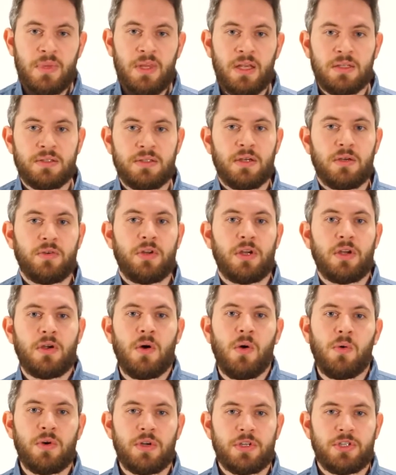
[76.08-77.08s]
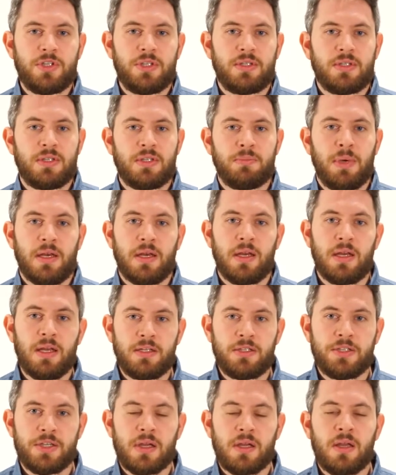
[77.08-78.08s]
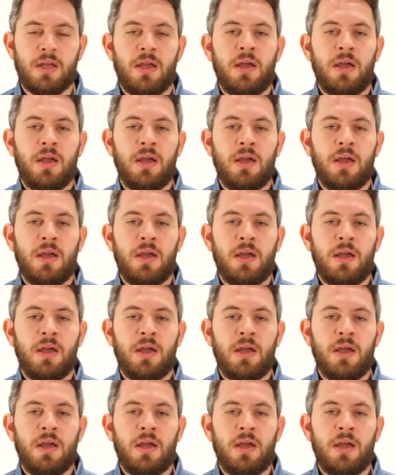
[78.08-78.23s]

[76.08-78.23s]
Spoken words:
So they're co-registered by nature,